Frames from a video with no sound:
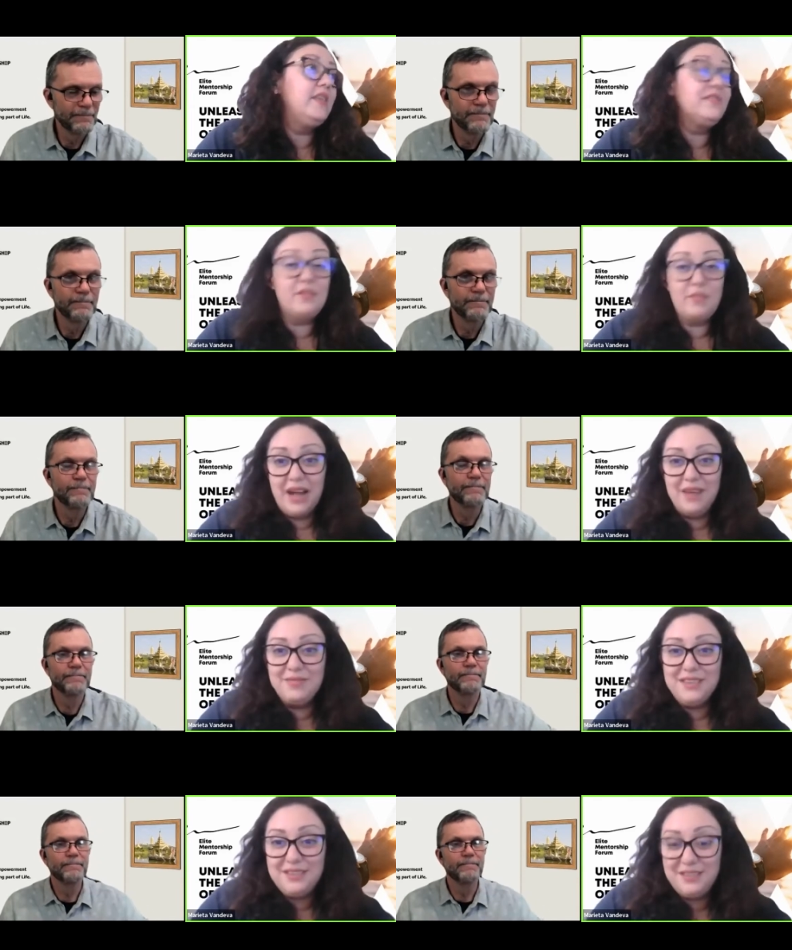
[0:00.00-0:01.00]
Speaker 1: as a
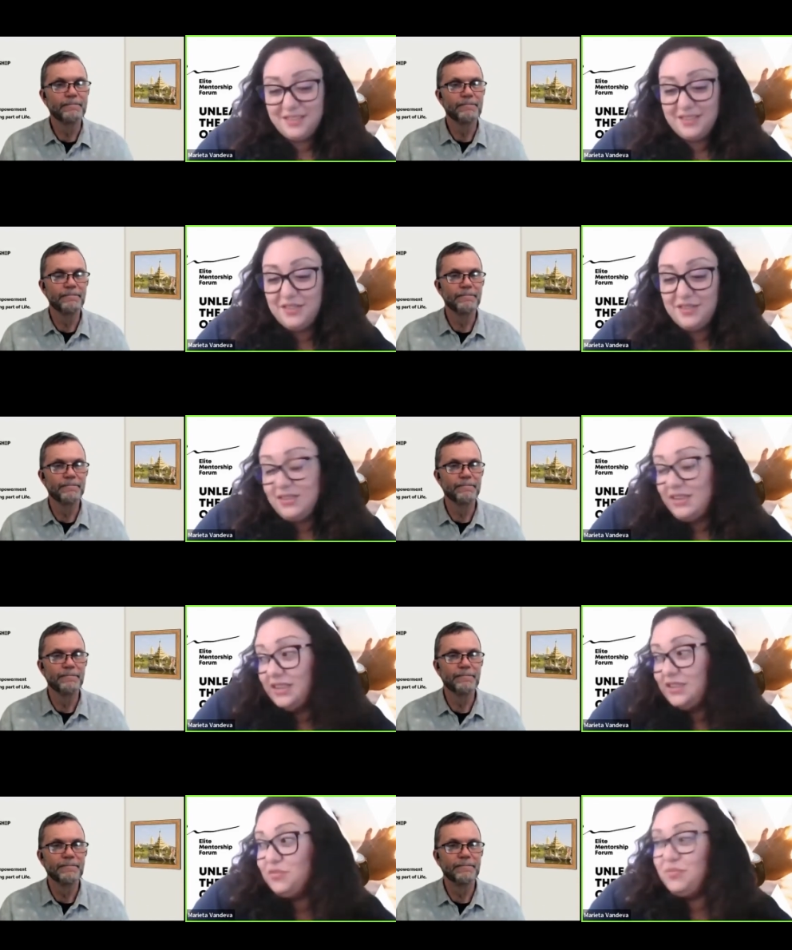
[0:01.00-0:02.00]
mom, need,
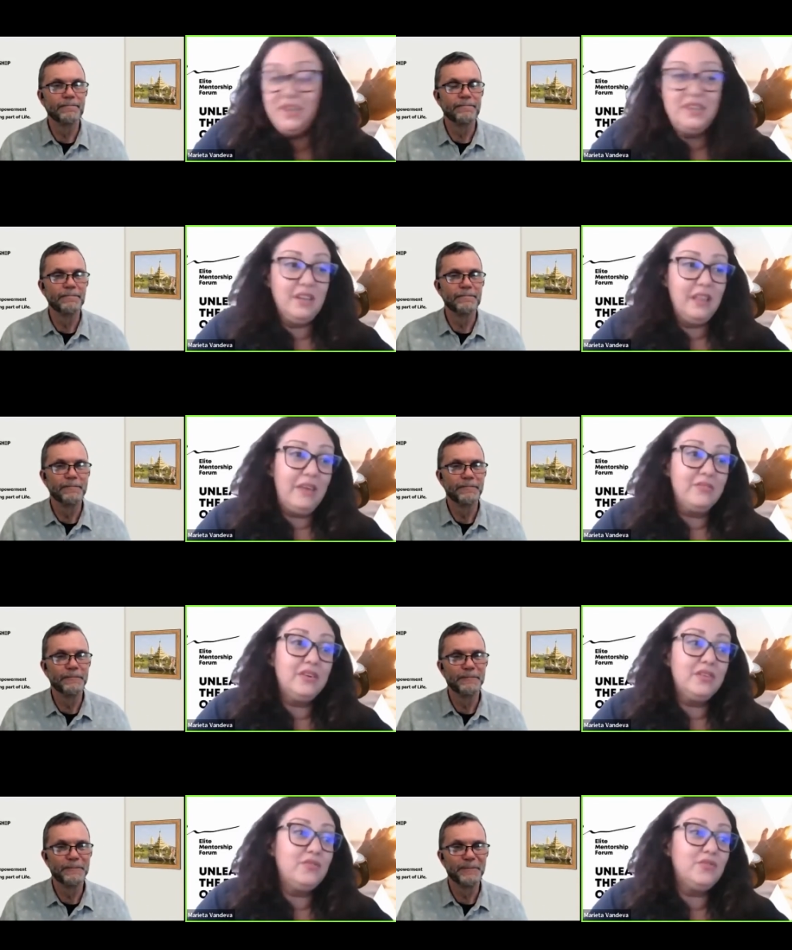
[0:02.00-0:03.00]
need to be the
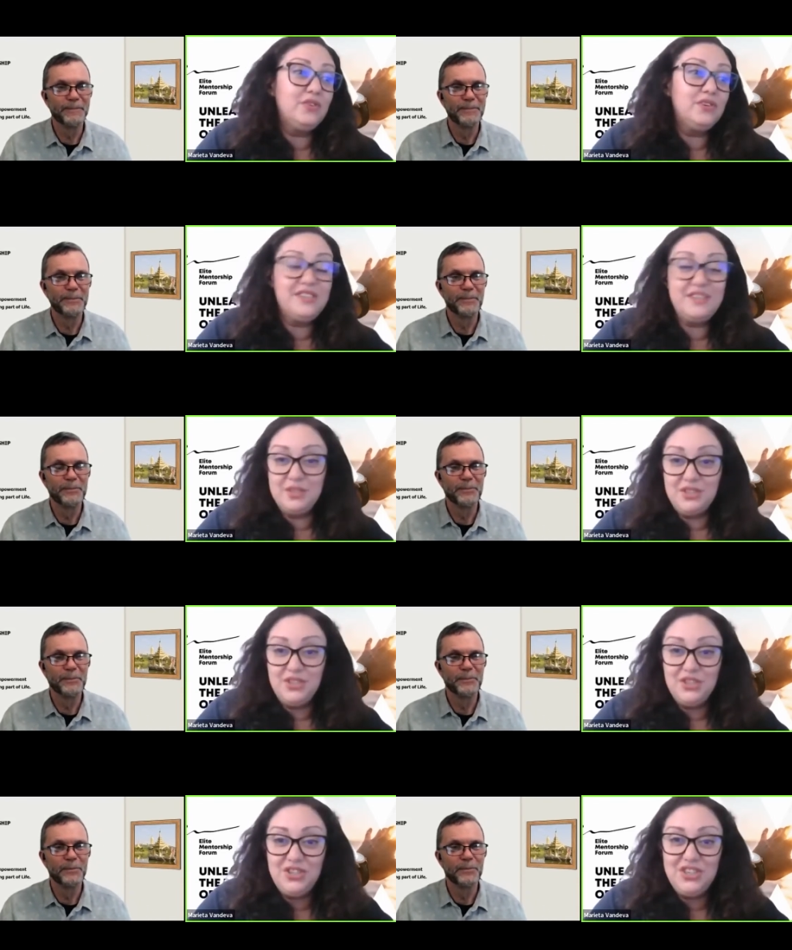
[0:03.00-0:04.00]
lover, of course, the
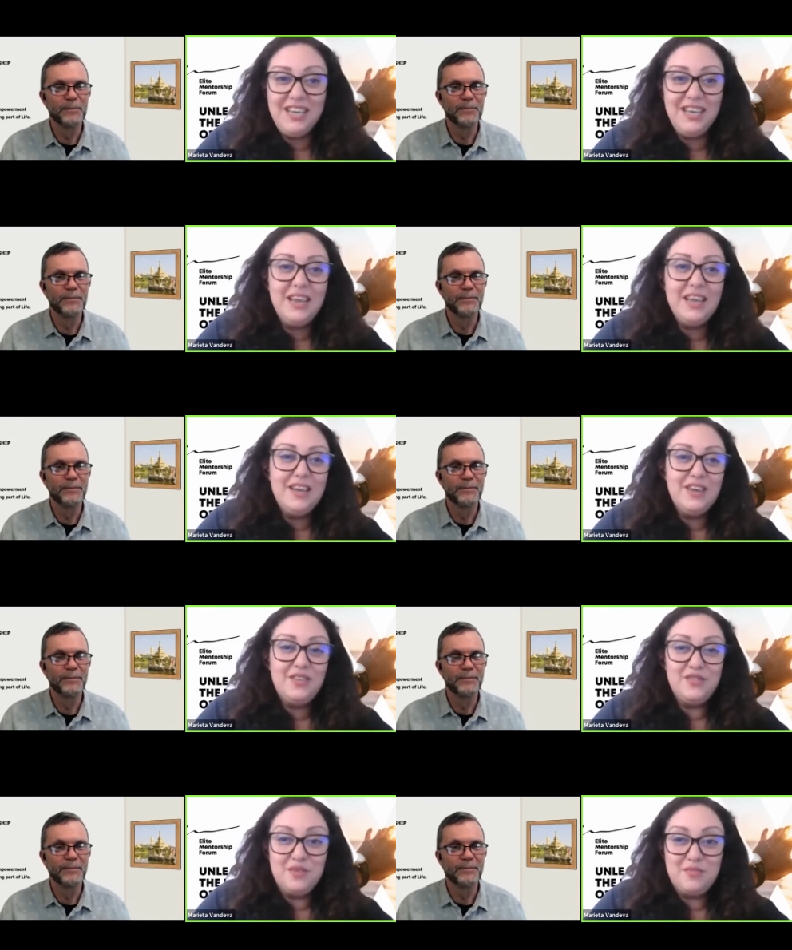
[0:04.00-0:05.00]
magician
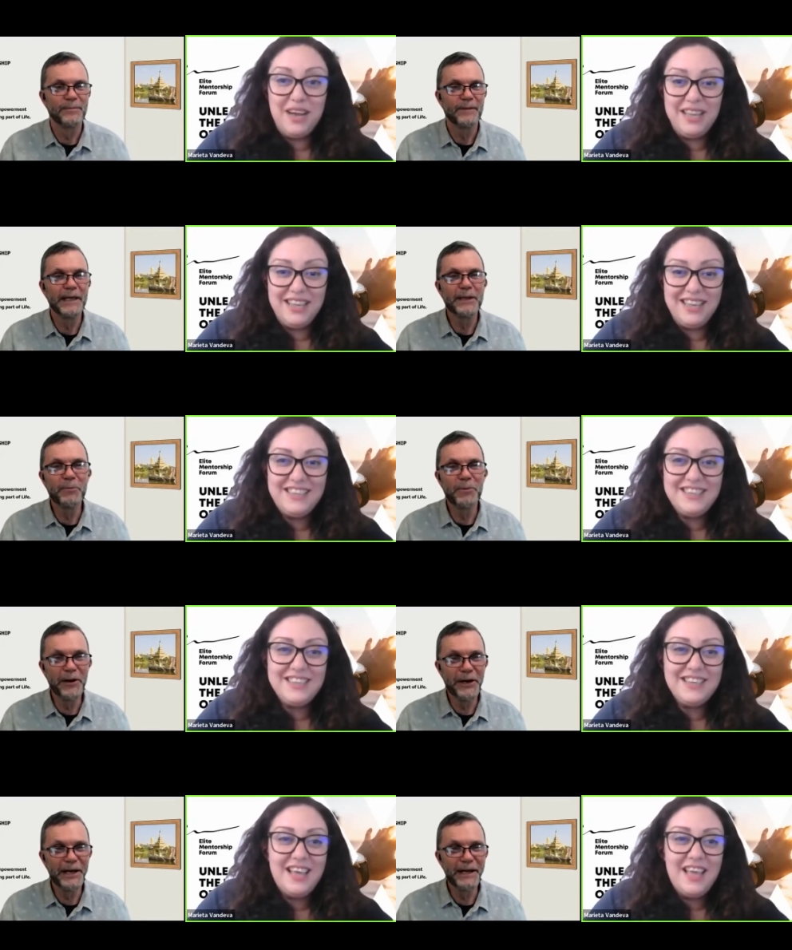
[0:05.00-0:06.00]
for my and cat. the
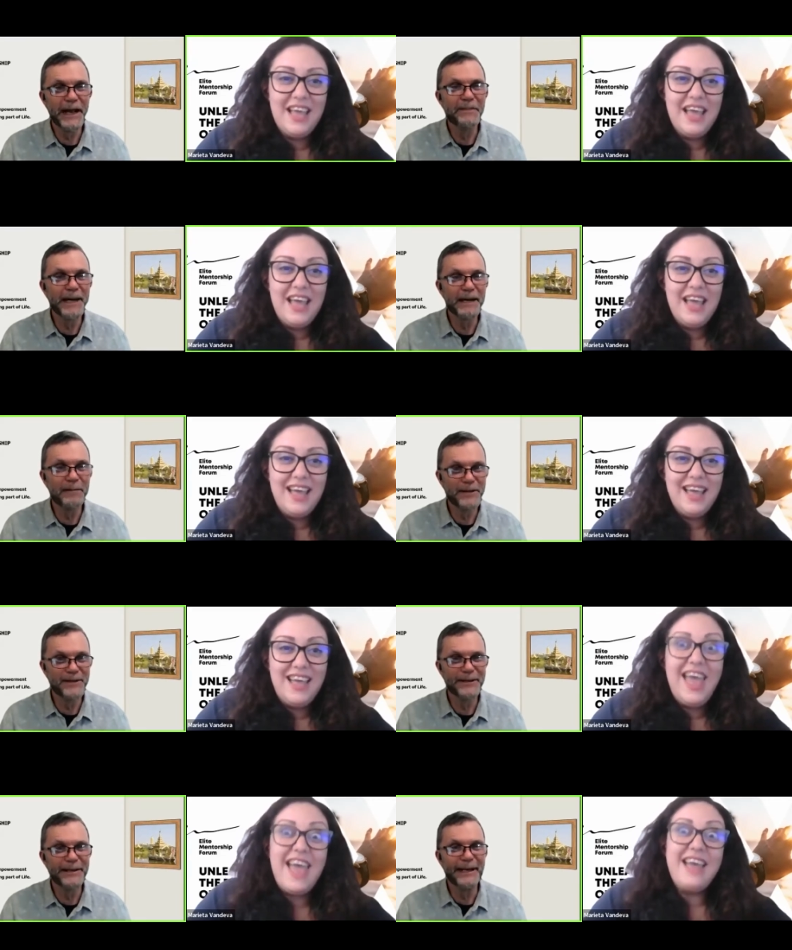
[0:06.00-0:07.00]
warrior
Speaker 2: and the
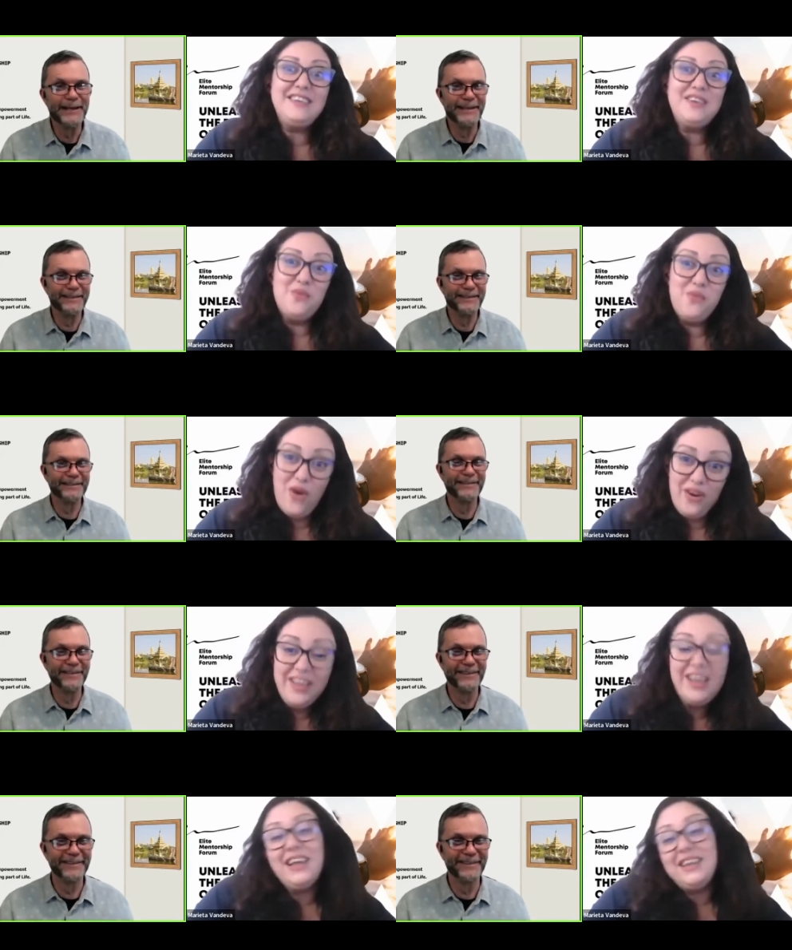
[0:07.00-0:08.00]
Amazon
Speaker 1: and the
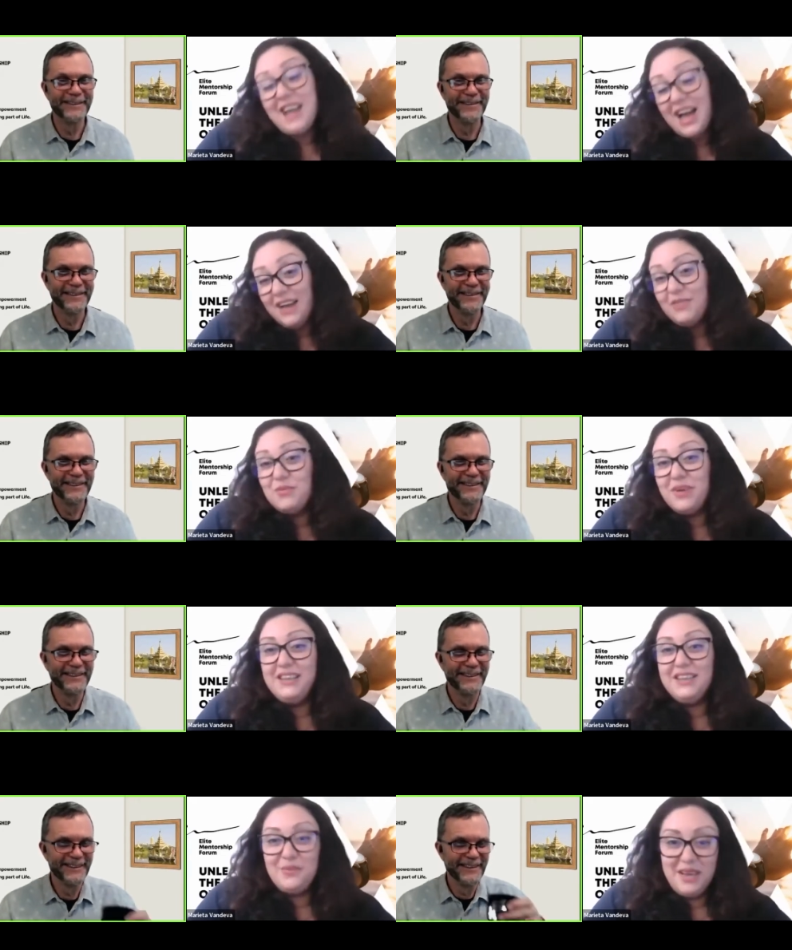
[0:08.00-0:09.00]
warrior. Yeah,
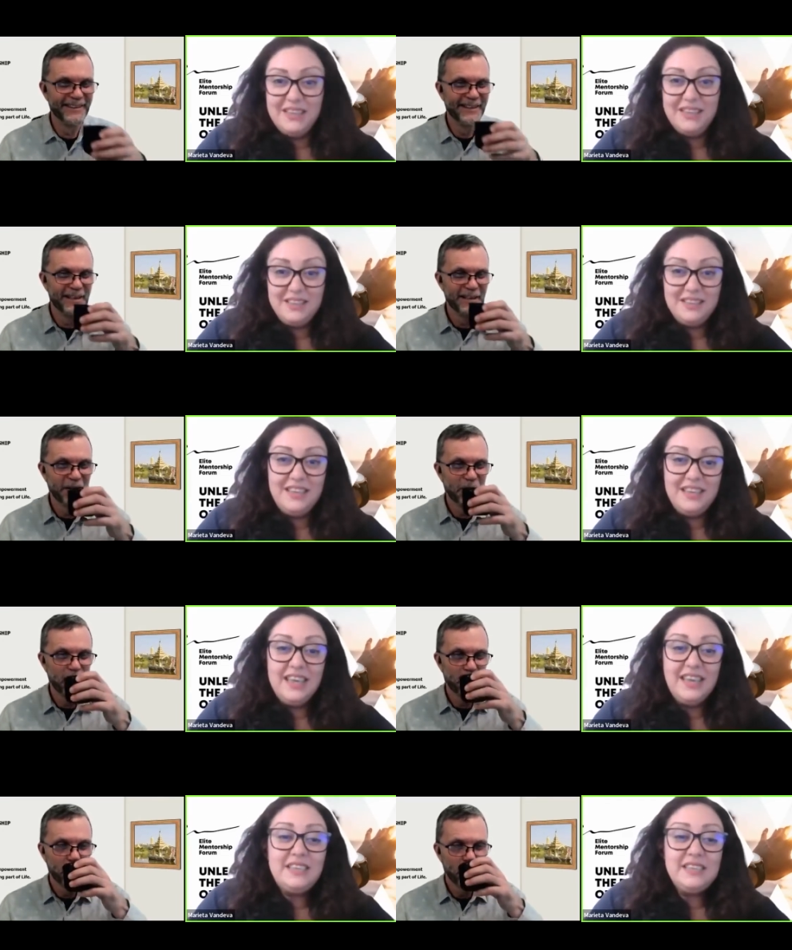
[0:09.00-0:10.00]
when when
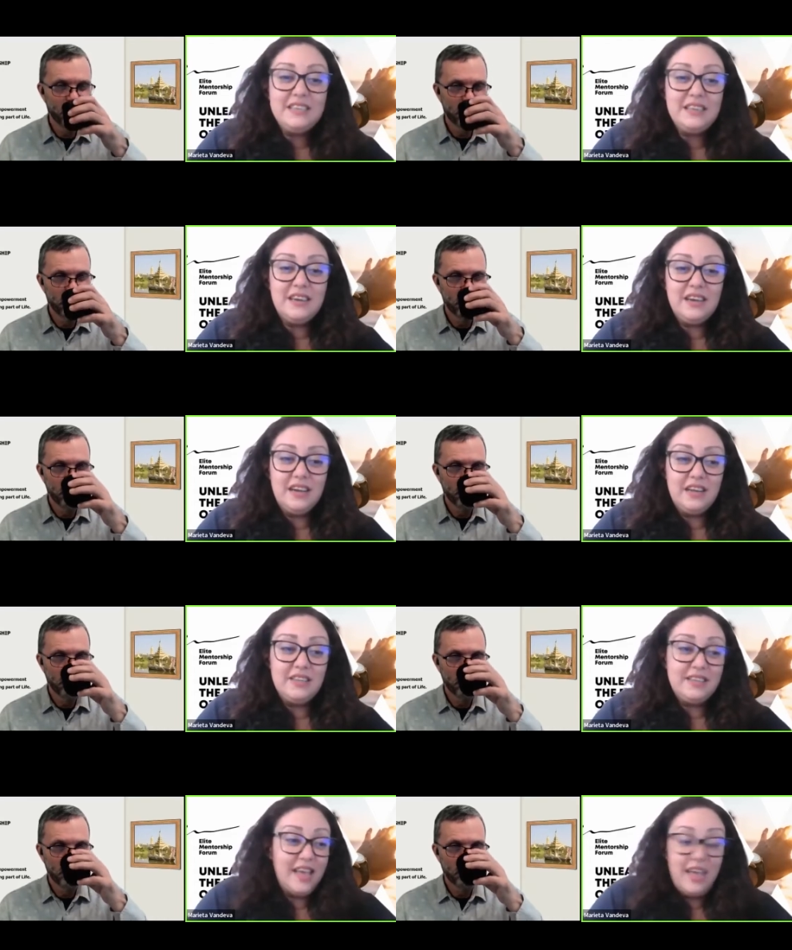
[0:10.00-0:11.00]
needed.
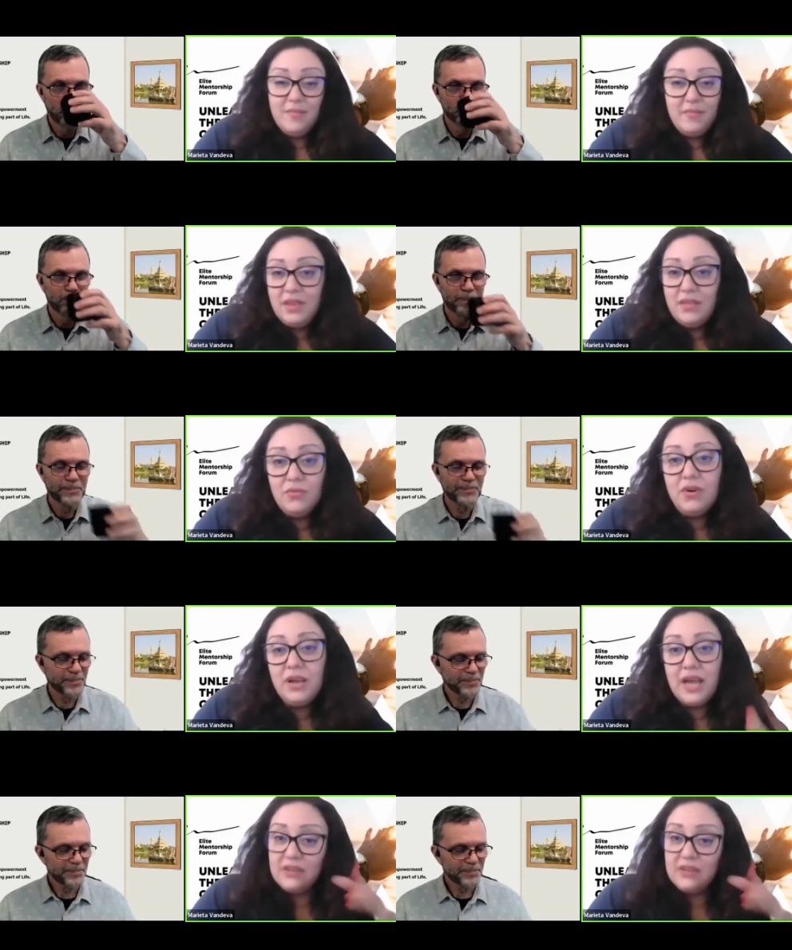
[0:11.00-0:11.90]
Uh, same in work.